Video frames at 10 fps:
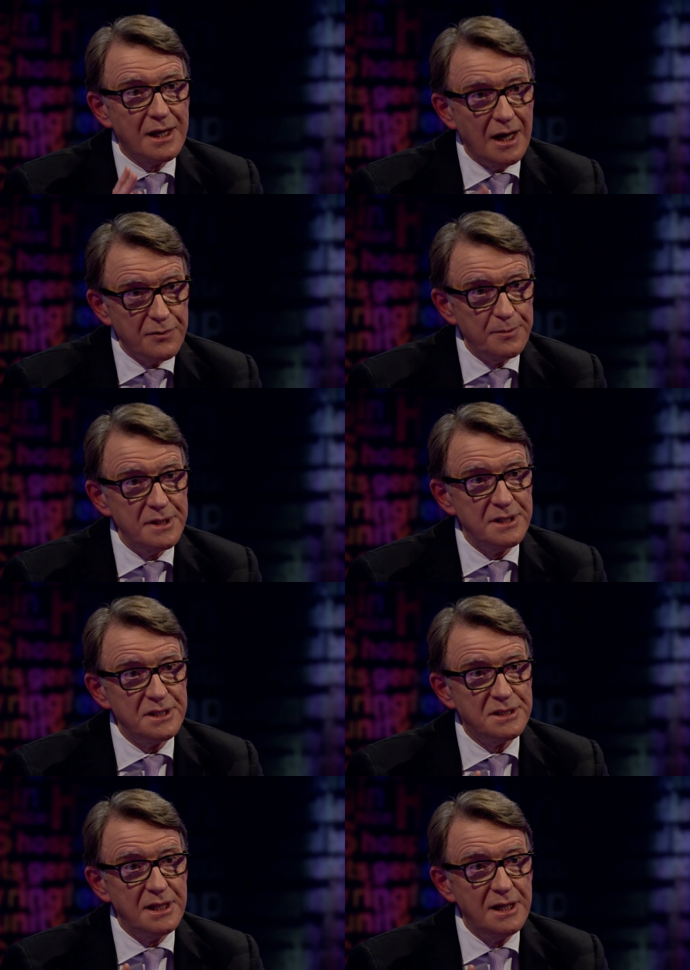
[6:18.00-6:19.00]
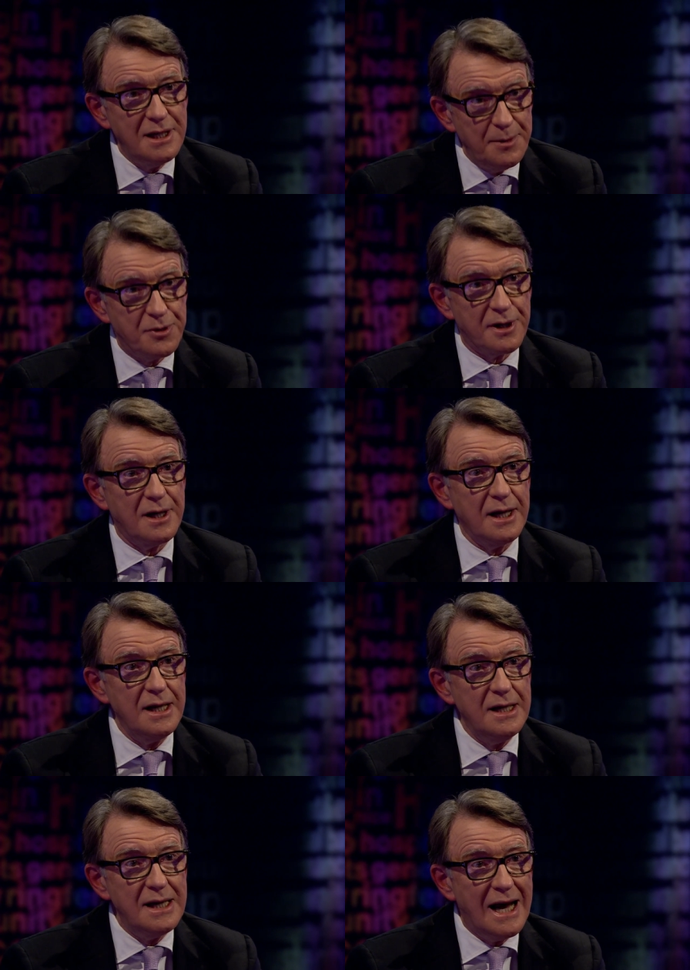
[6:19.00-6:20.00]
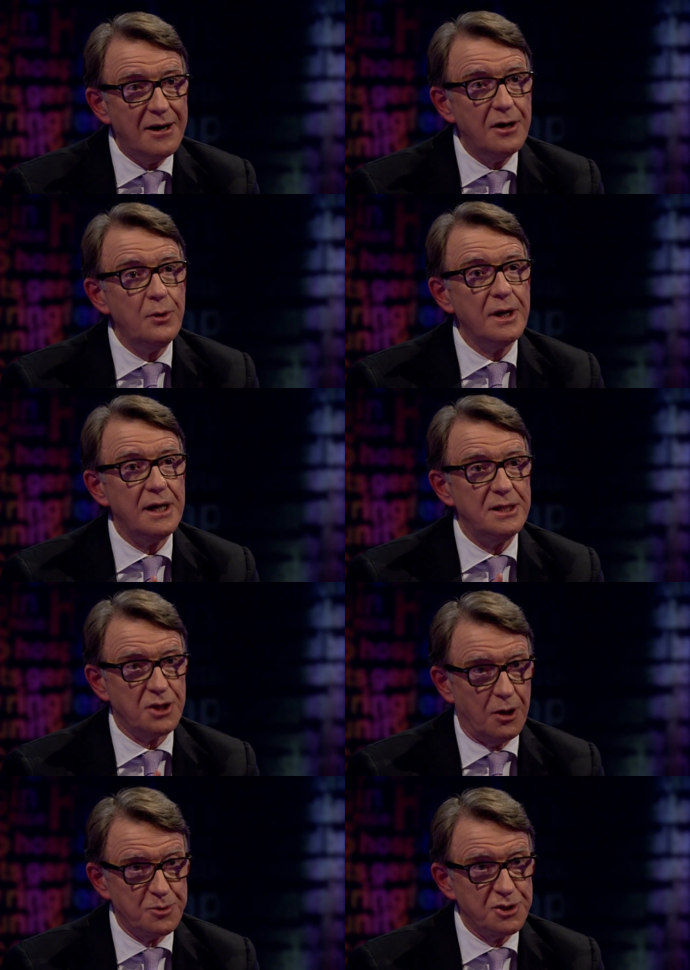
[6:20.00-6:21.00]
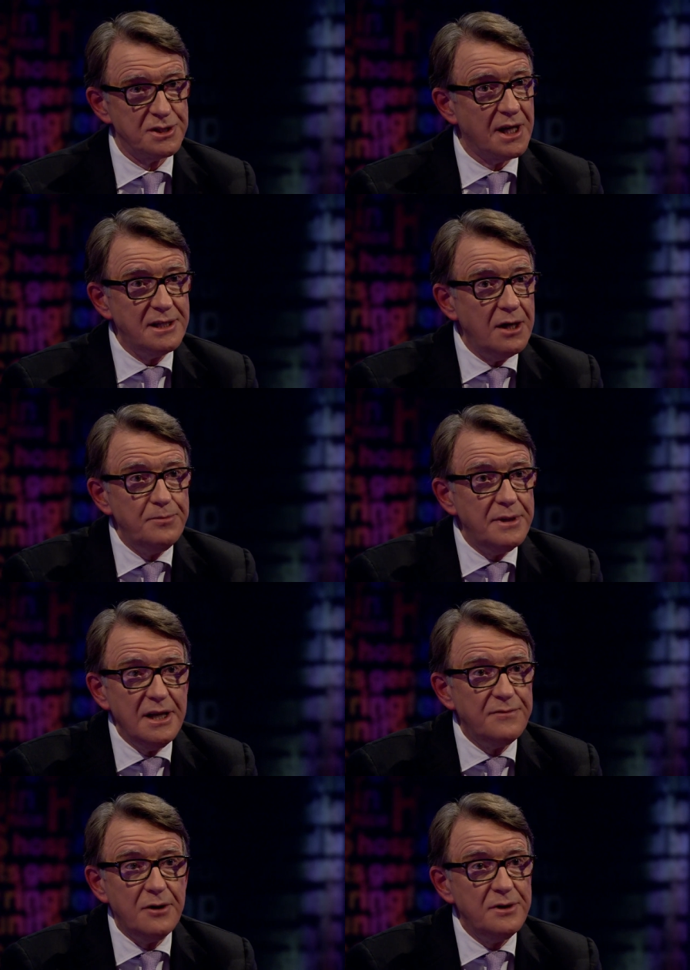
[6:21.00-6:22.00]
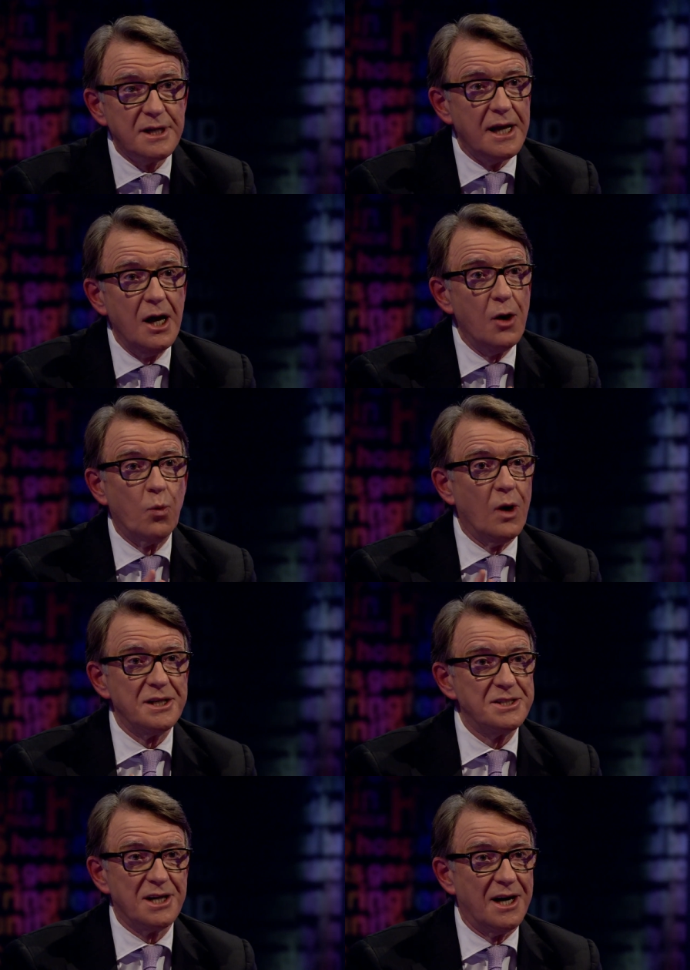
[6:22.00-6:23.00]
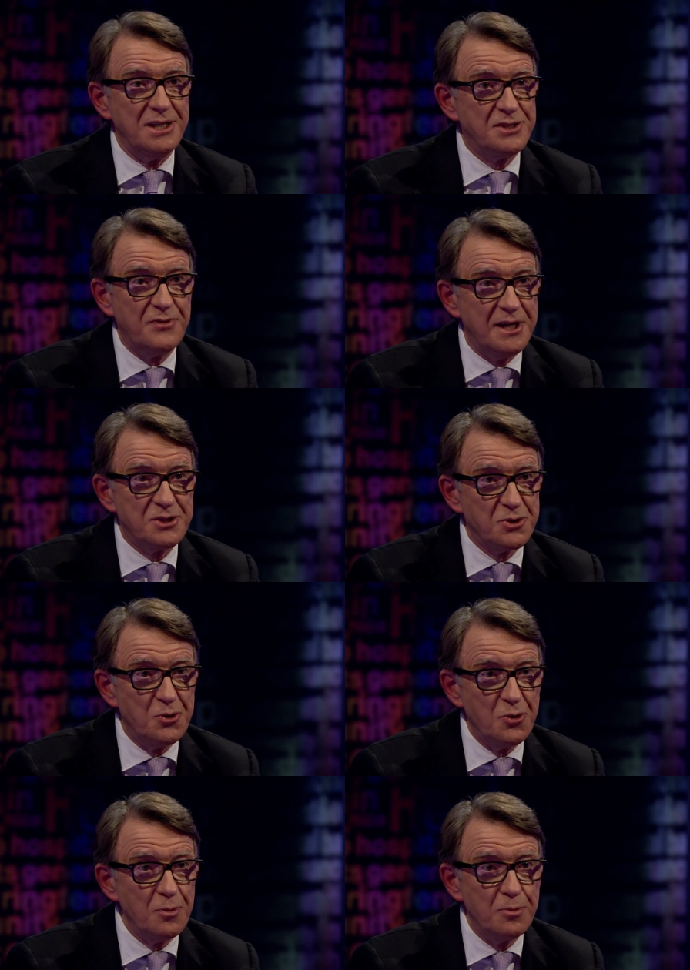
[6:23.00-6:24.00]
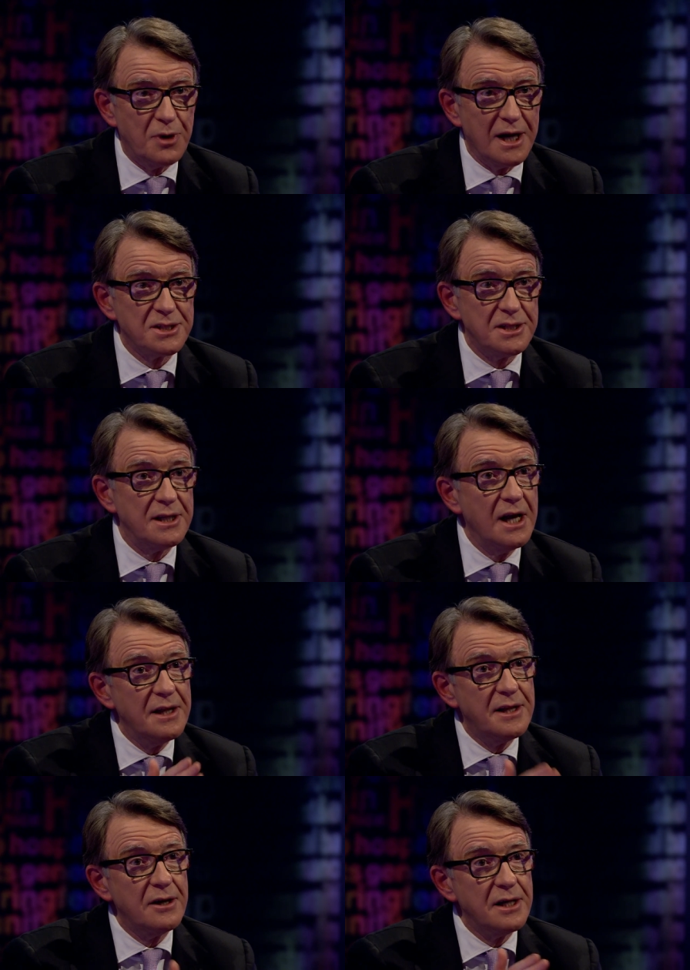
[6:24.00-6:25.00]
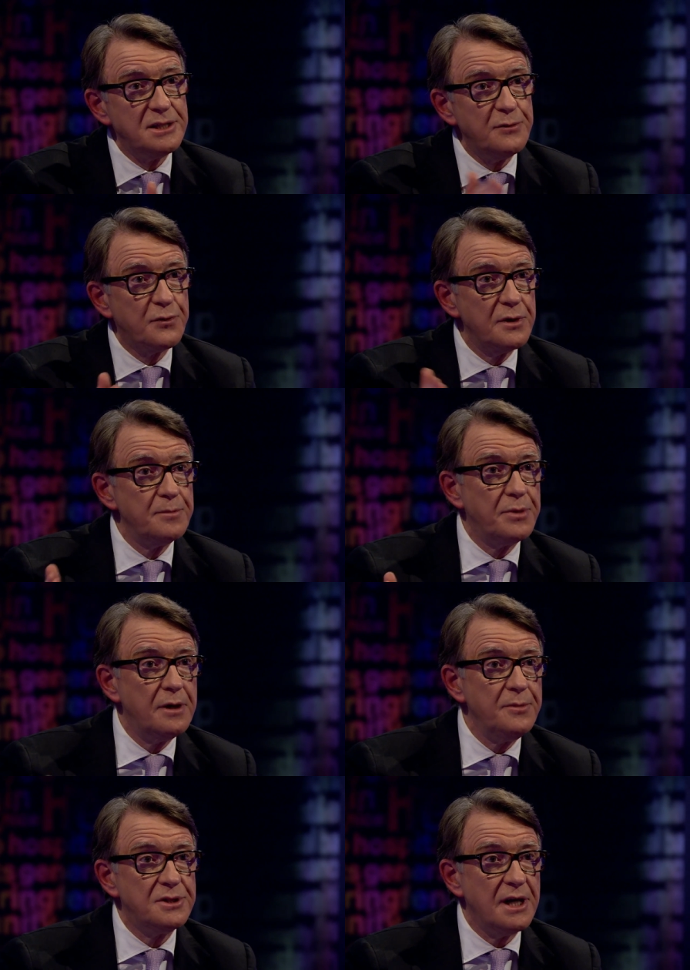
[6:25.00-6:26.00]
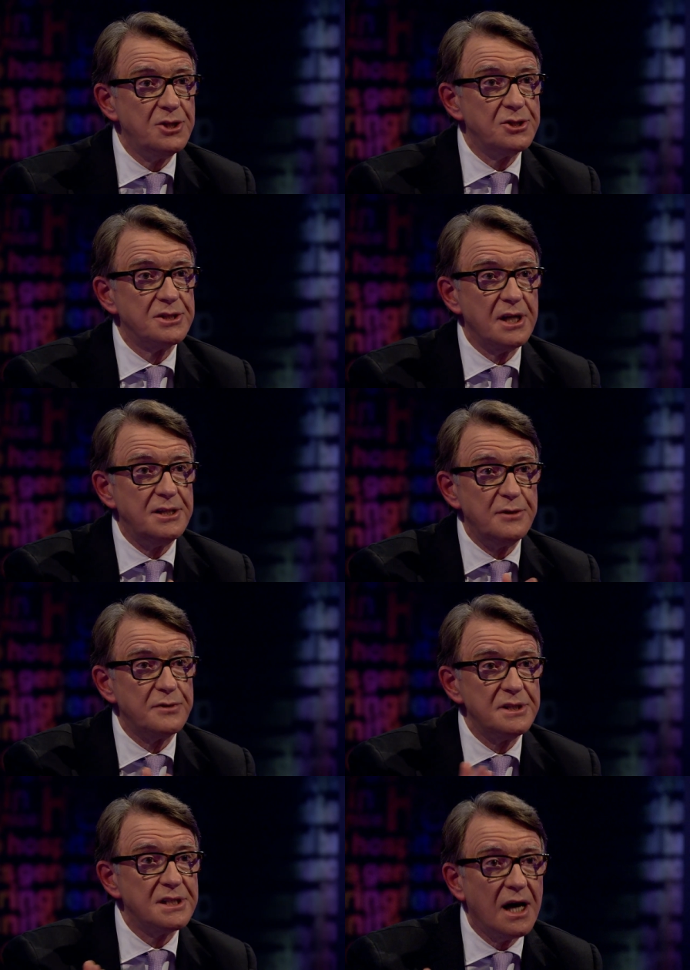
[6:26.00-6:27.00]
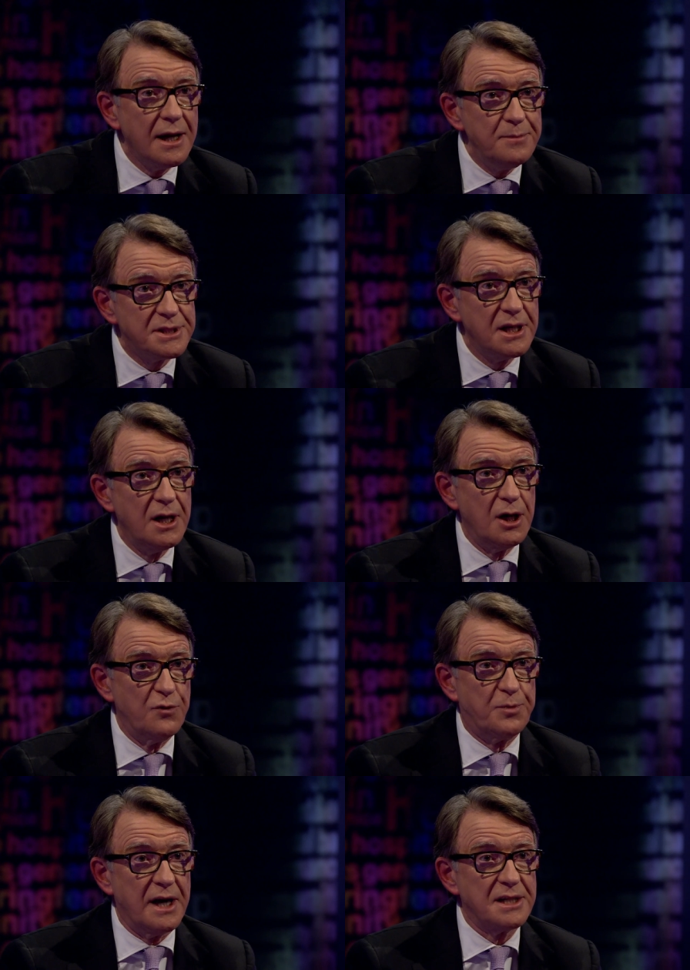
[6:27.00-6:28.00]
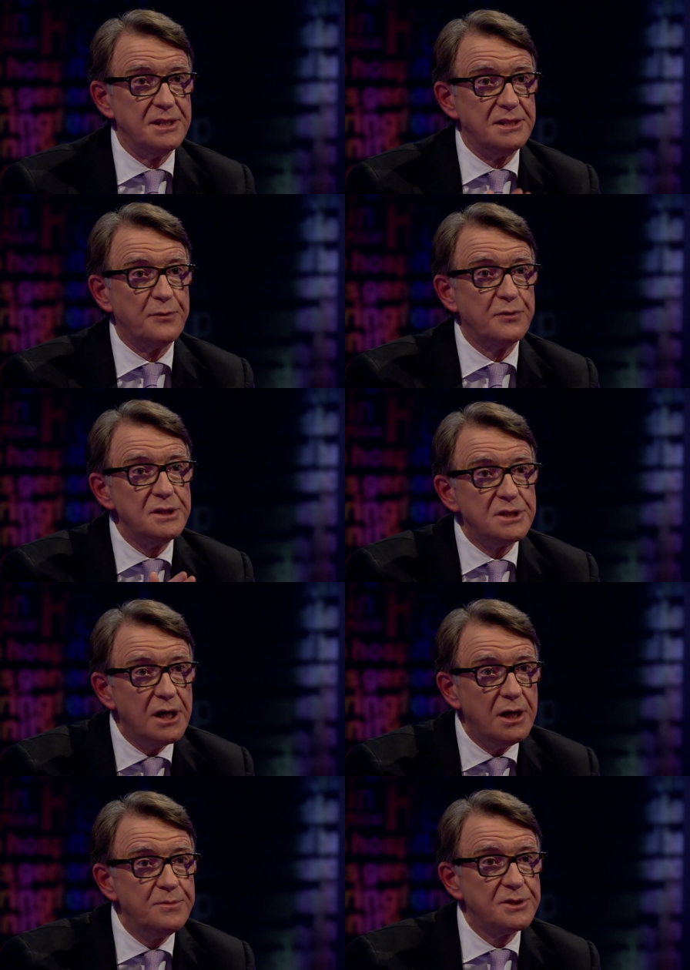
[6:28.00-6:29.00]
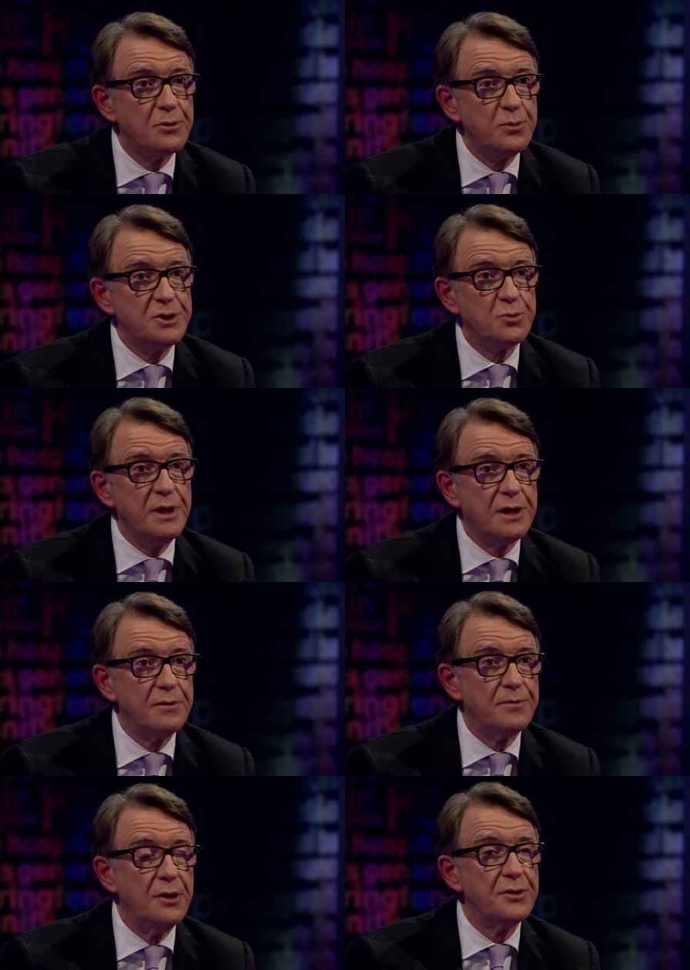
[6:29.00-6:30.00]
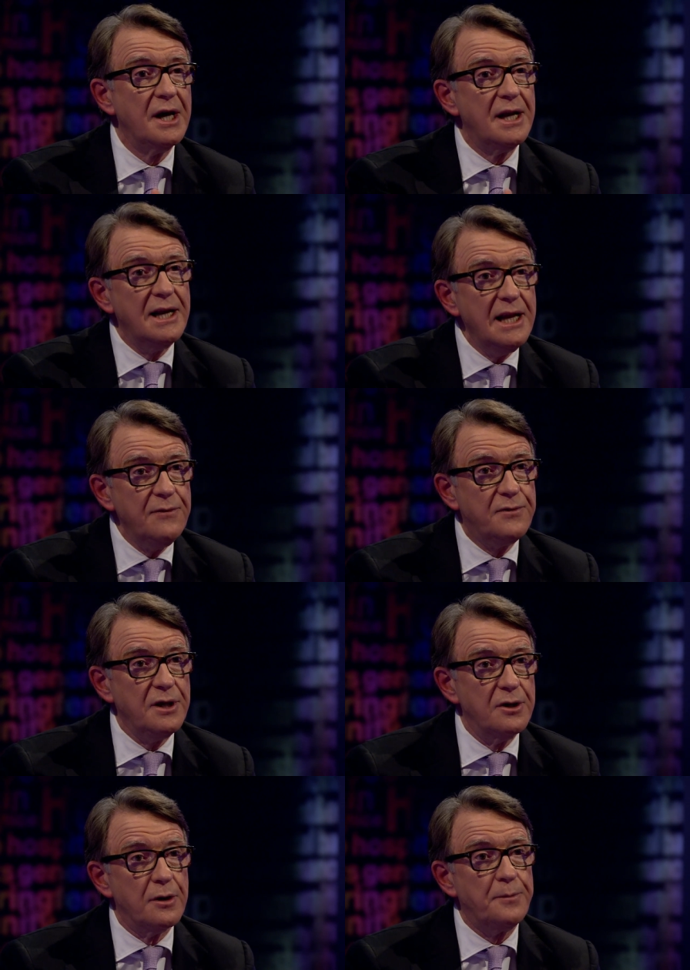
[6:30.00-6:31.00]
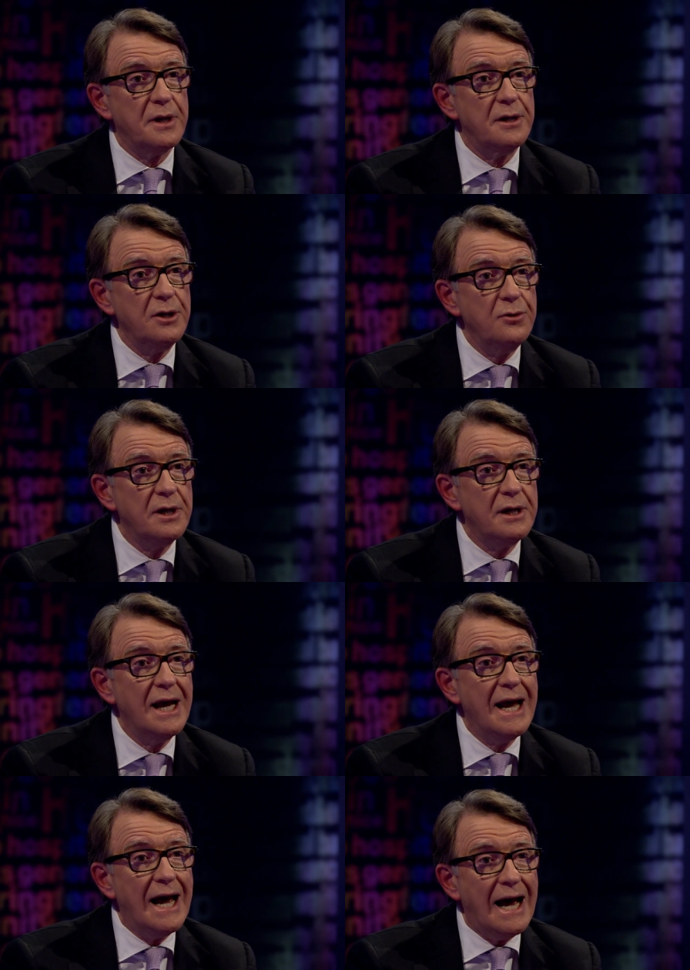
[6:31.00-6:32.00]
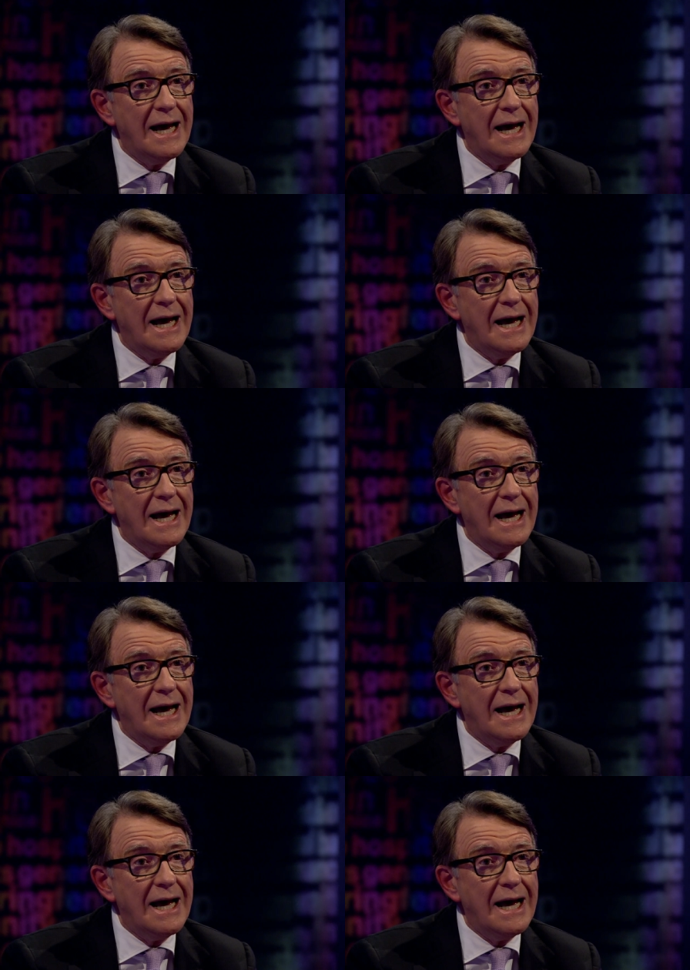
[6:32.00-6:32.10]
The government is deliberately narrowing its options. I don't believe there is a one-size-fits-all Brexit. There are different permutations, there are different types of Brexit, different terms on which we can both leave the European Union